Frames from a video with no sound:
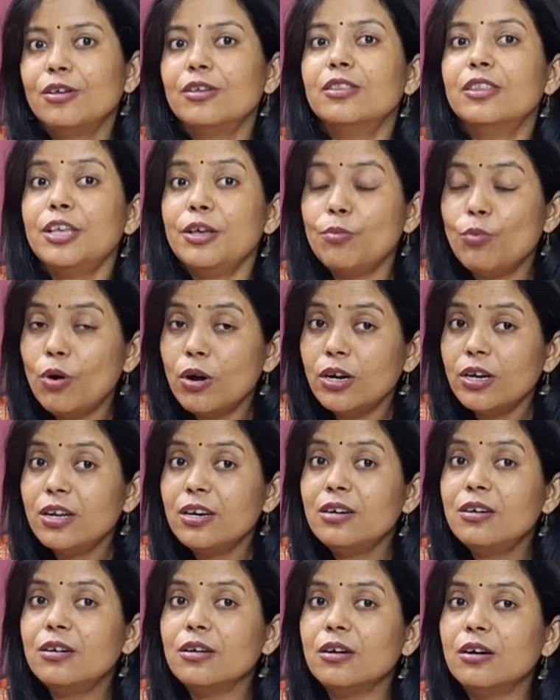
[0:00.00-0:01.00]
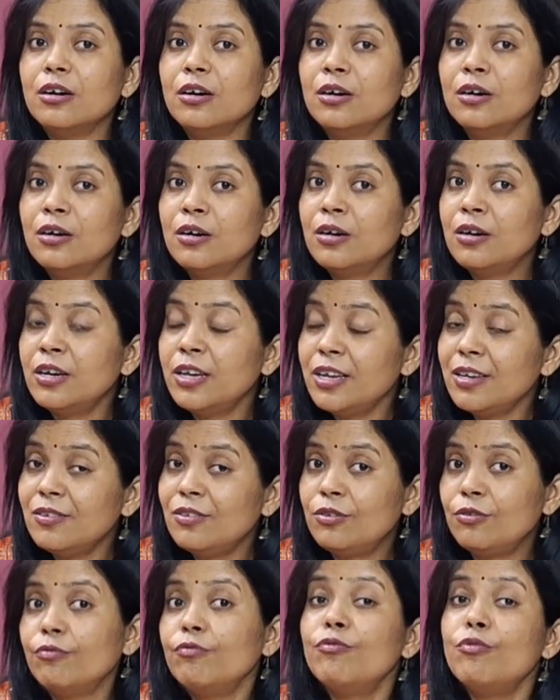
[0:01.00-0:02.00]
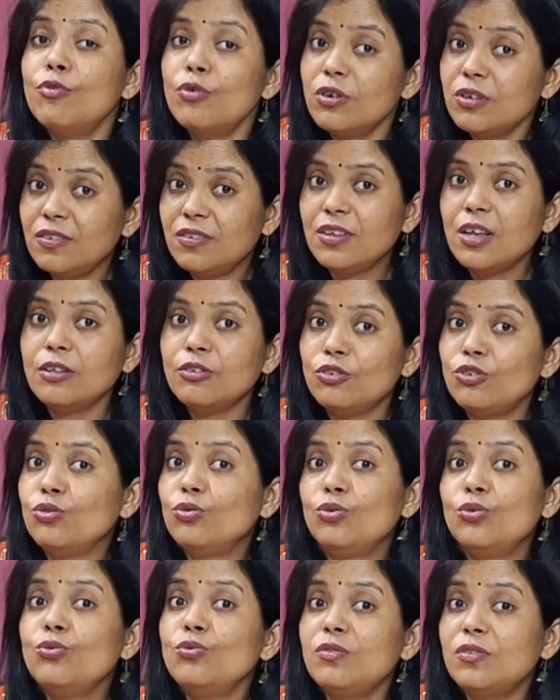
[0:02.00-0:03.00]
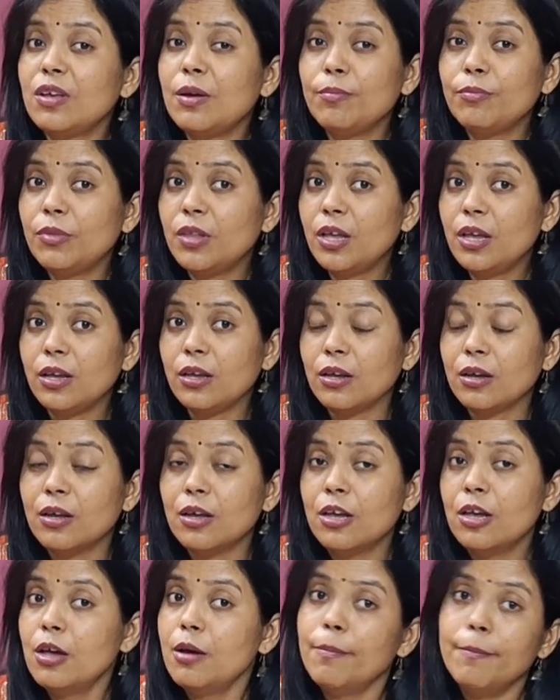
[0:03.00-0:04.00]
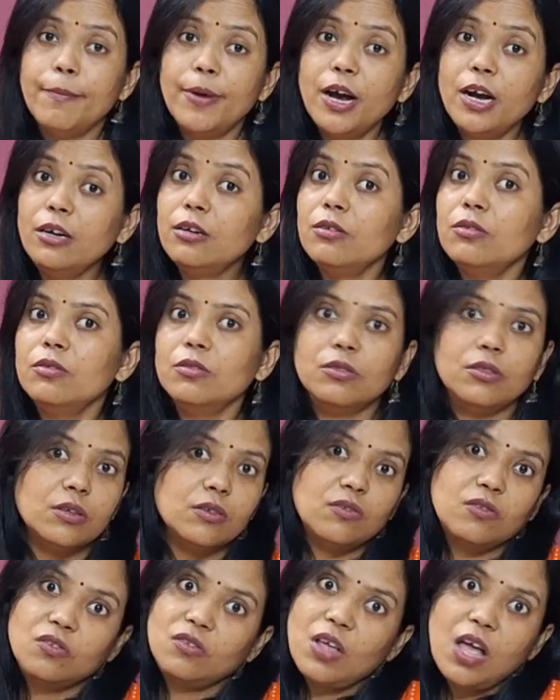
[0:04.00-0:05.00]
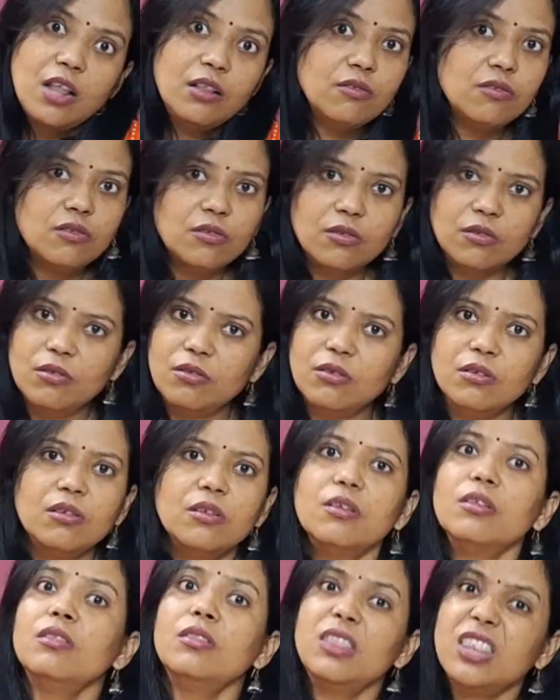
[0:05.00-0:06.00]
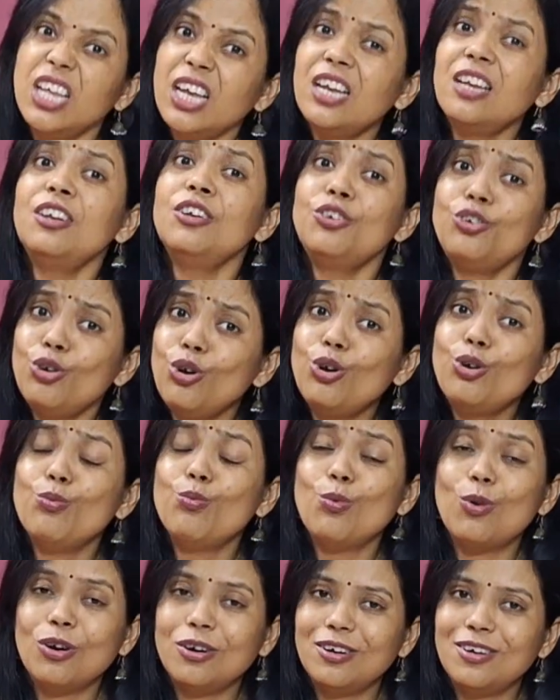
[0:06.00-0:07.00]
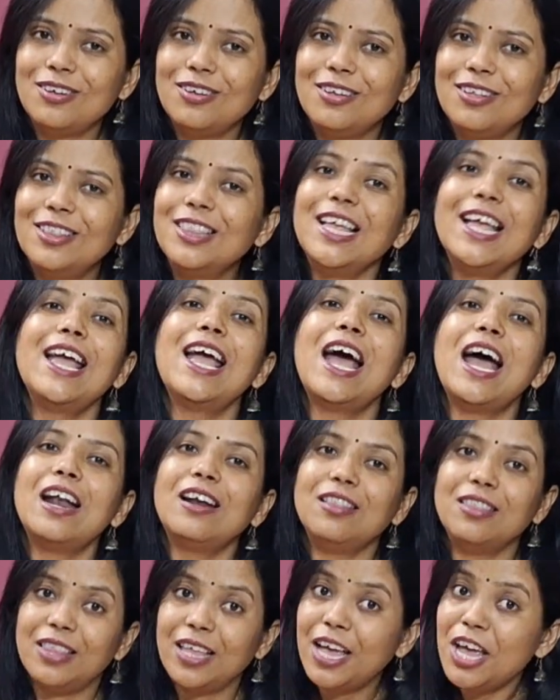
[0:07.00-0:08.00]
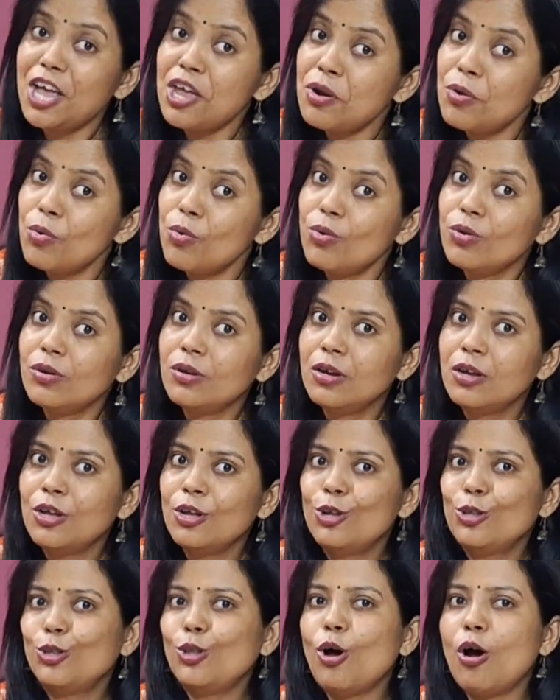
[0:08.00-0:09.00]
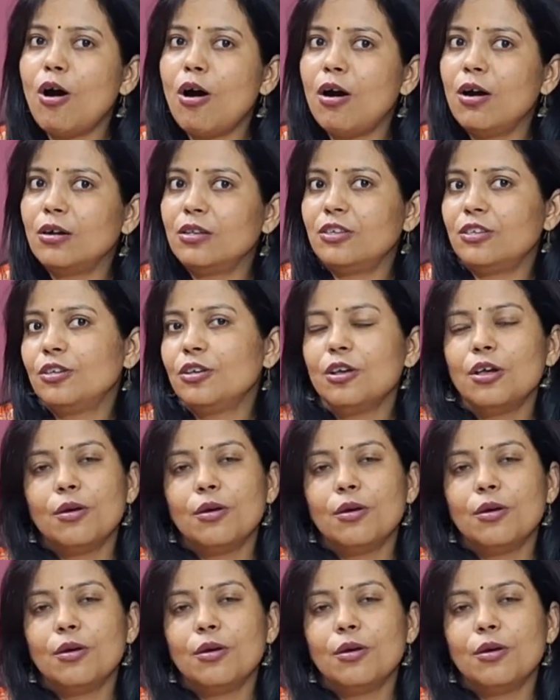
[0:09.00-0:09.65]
They wanted his 4 sons to do something, but the sons, they did not want. They had their own thoughts.